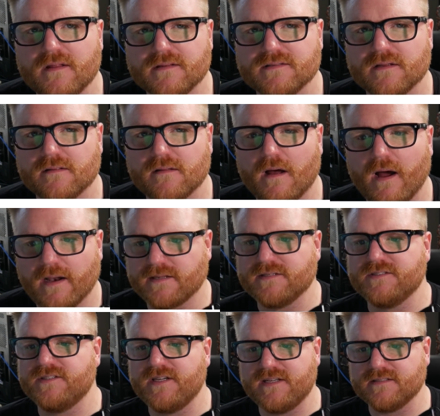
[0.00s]
It's a lot,
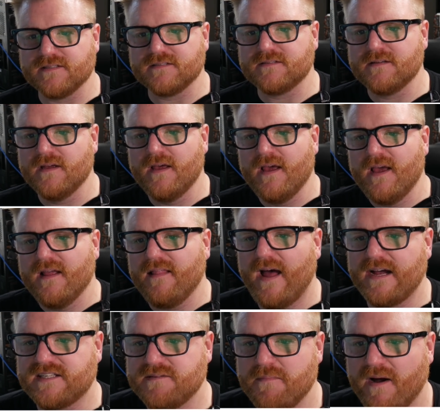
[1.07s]
Jesus.
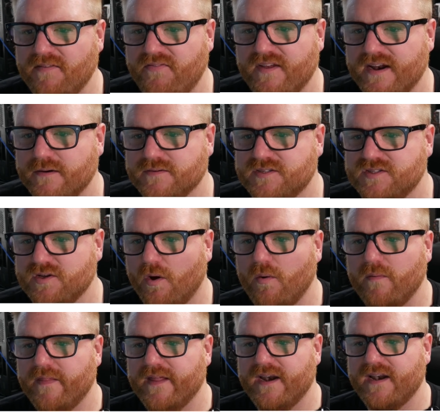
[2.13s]
Last month, and it was sold
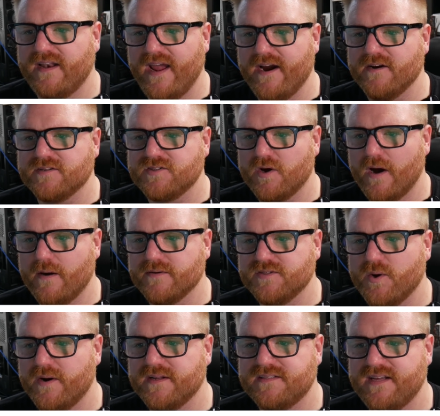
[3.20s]
within a day or so. I was
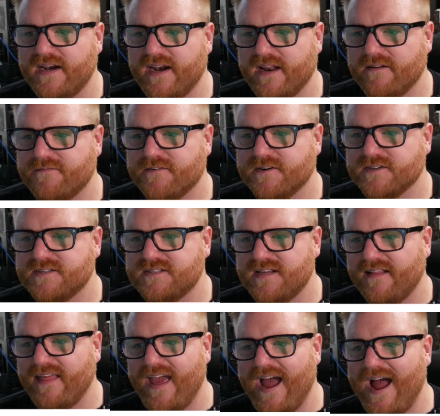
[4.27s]
going to send it in for a
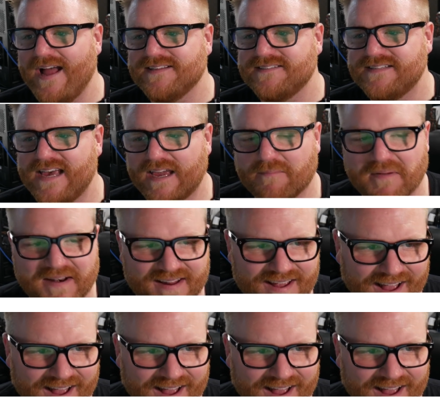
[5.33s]
silly ad segment.